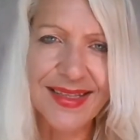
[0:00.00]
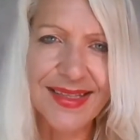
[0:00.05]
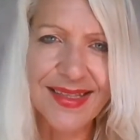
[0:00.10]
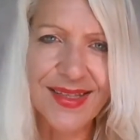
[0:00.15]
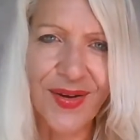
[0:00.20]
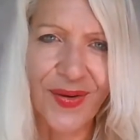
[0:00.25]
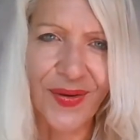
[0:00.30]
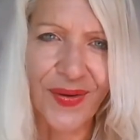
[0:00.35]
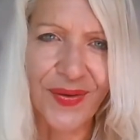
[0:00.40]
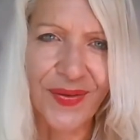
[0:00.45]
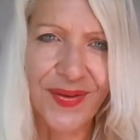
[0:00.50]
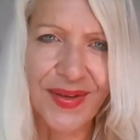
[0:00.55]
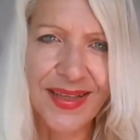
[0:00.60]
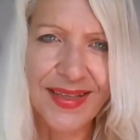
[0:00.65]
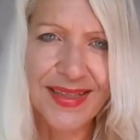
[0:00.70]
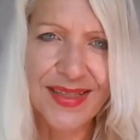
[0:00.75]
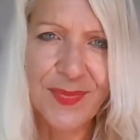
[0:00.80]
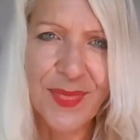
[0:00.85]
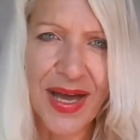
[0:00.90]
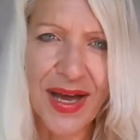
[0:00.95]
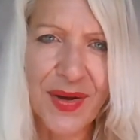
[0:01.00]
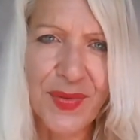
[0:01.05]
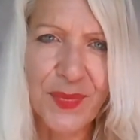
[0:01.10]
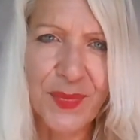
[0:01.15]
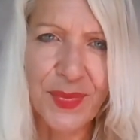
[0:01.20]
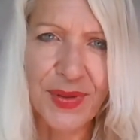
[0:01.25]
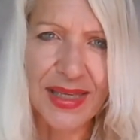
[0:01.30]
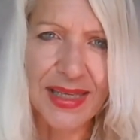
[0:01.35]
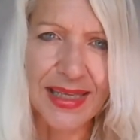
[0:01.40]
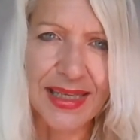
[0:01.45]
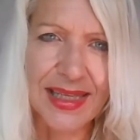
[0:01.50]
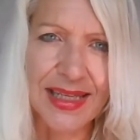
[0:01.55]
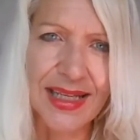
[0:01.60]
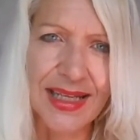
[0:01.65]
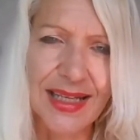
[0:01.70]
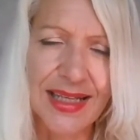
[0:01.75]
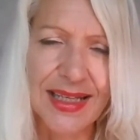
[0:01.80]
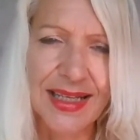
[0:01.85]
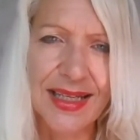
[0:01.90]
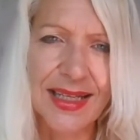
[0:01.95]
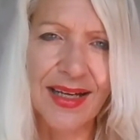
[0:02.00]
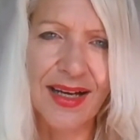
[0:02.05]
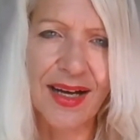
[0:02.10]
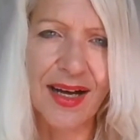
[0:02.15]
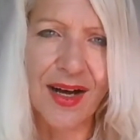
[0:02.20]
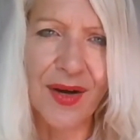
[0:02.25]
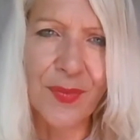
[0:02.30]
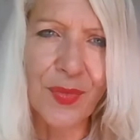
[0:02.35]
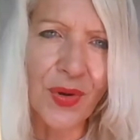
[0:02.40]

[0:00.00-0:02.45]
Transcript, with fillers: So it's about being um,